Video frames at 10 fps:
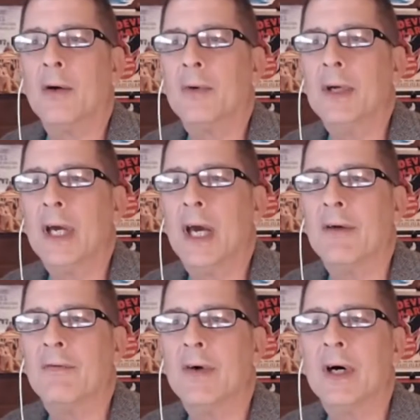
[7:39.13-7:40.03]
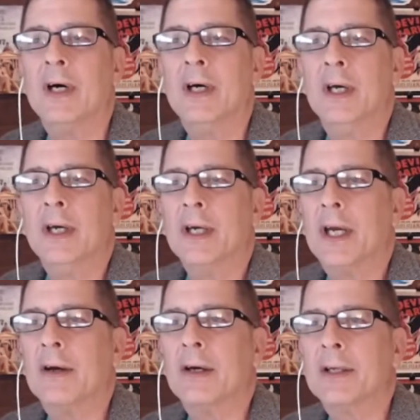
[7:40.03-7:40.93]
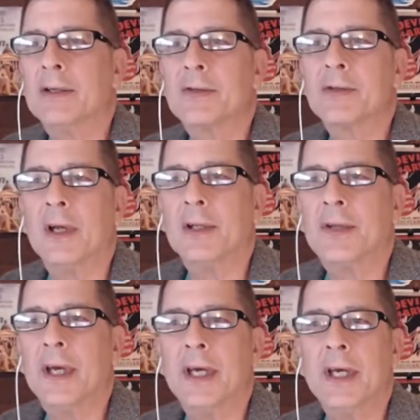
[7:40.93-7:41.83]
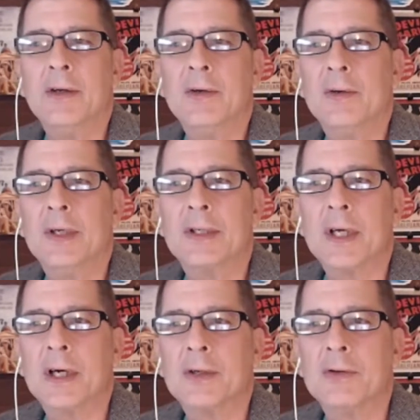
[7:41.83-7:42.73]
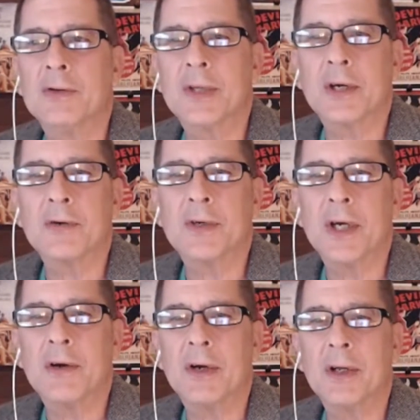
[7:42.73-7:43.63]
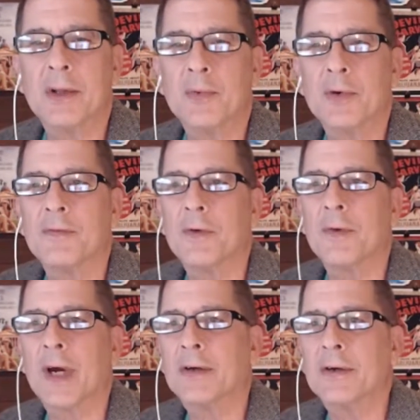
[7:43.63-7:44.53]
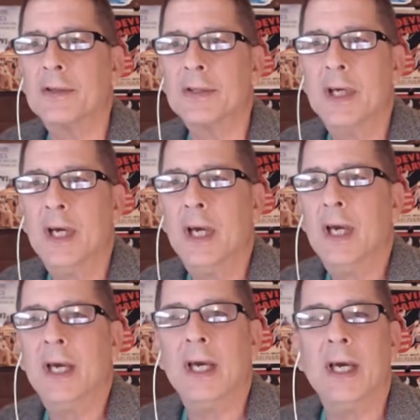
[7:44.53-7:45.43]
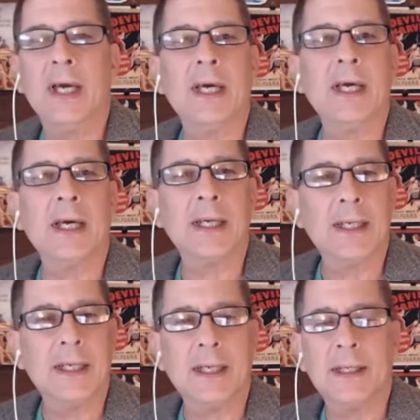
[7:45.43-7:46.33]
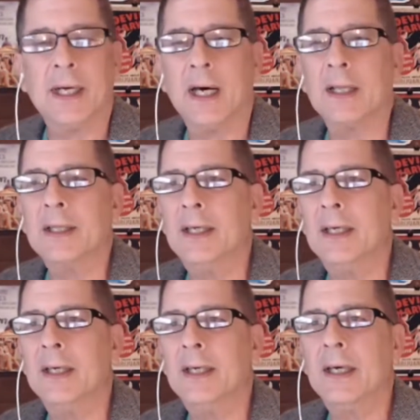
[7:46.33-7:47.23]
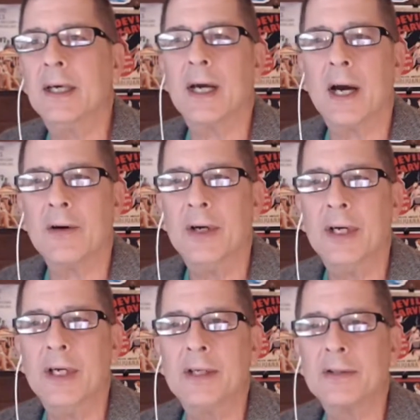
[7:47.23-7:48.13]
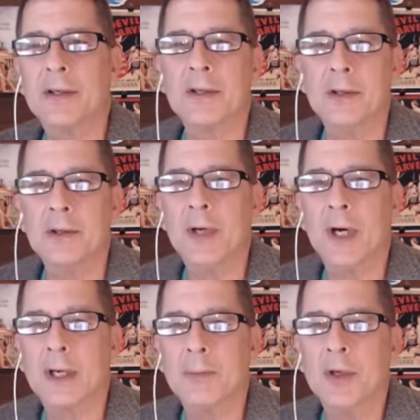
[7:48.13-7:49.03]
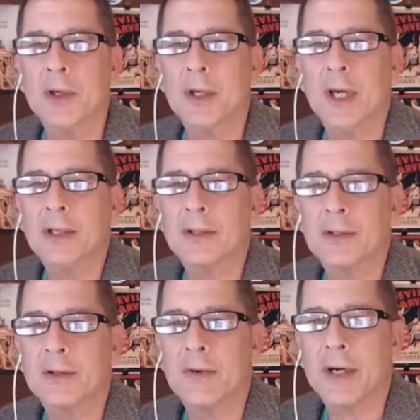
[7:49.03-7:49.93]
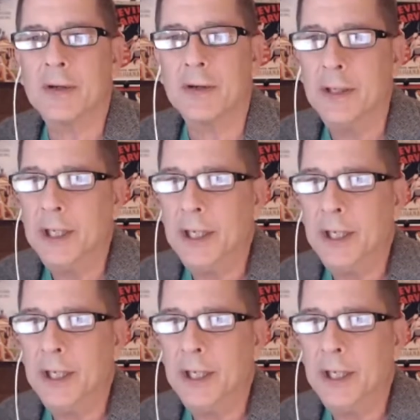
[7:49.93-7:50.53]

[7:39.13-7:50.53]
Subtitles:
We have Karen Sultan, who is our new secretary on the board of directors, and Ali Akari is our new communications director.